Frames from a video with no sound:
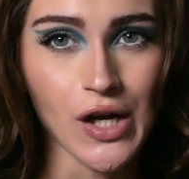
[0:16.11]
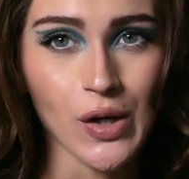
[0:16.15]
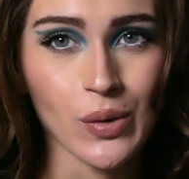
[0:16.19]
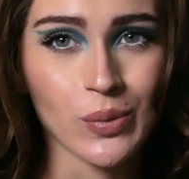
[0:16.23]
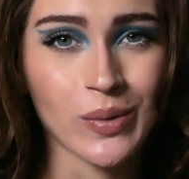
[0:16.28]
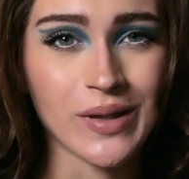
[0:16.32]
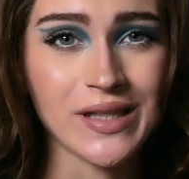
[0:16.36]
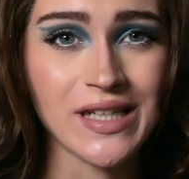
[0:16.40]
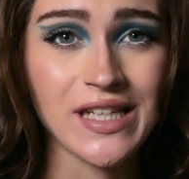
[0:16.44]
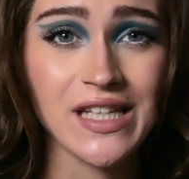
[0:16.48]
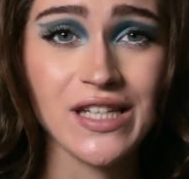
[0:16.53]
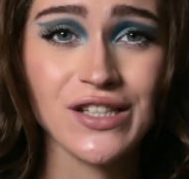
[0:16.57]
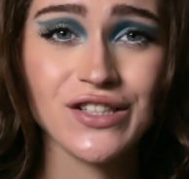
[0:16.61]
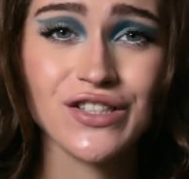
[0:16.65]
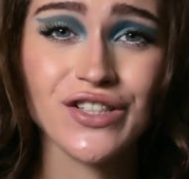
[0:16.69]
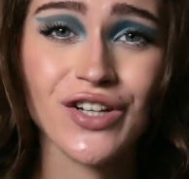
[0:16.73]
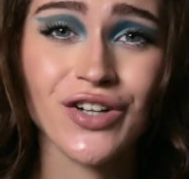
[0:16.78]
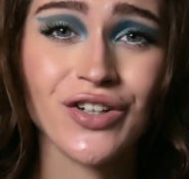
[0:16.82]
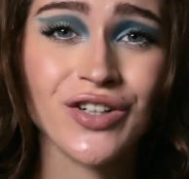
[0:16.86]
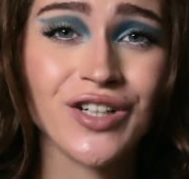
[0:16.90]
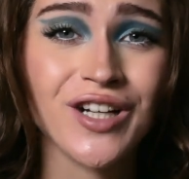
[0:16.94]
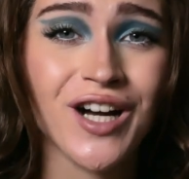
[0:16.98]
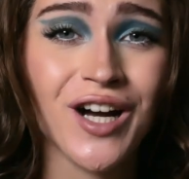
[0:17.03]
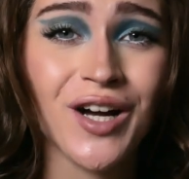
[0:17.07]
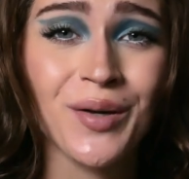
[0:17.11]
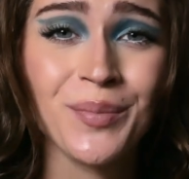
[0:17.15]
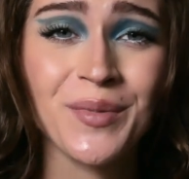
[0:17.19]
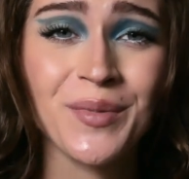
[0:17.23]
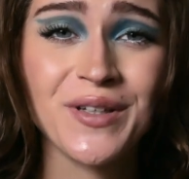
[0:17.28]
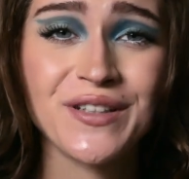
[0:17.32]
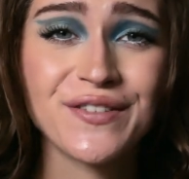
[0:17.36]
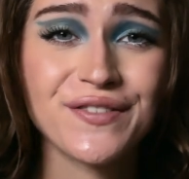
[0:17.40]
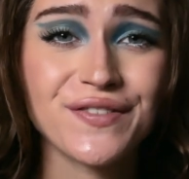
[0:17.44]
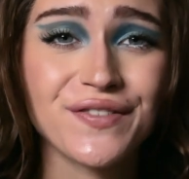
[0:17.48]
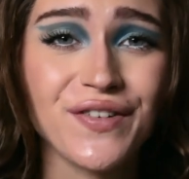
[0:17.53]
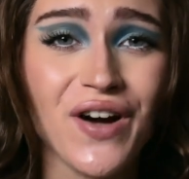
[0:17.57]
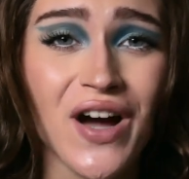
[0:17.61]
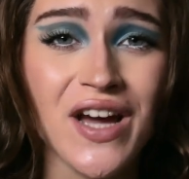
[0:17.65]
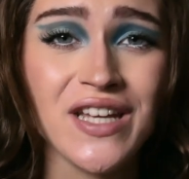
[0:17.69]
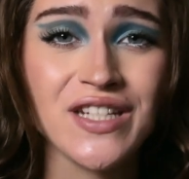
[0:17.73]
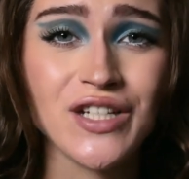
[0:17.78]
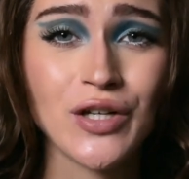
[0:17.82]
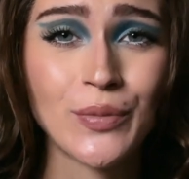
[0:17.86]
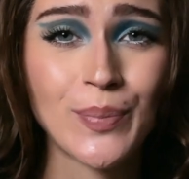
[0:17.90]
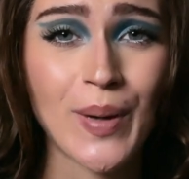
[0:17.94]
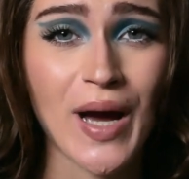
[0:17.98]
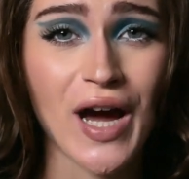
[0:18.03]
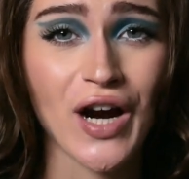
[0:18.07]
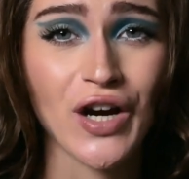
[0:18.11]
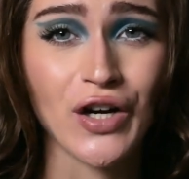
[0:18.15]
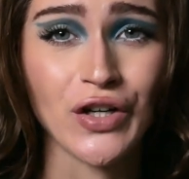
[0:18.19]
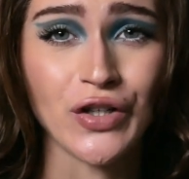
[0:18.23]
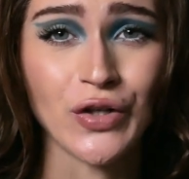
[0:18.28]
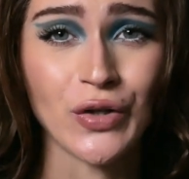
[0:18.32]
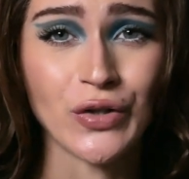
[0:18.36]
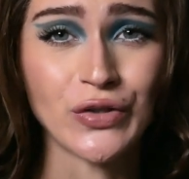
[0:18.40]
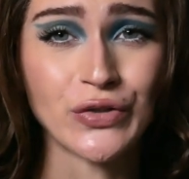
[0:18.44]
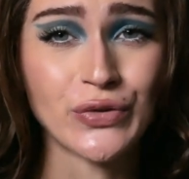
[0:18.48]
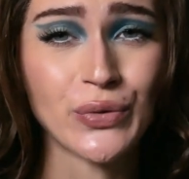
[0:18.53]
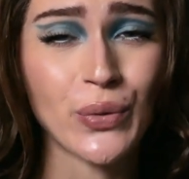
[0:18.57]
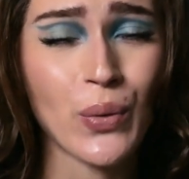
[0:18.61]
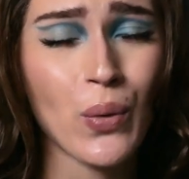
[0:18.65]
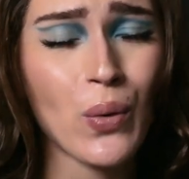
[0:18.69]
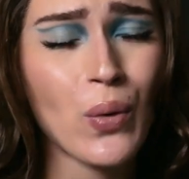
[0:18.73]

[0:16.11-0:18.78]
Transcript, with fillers: when he shall come and find our paragon to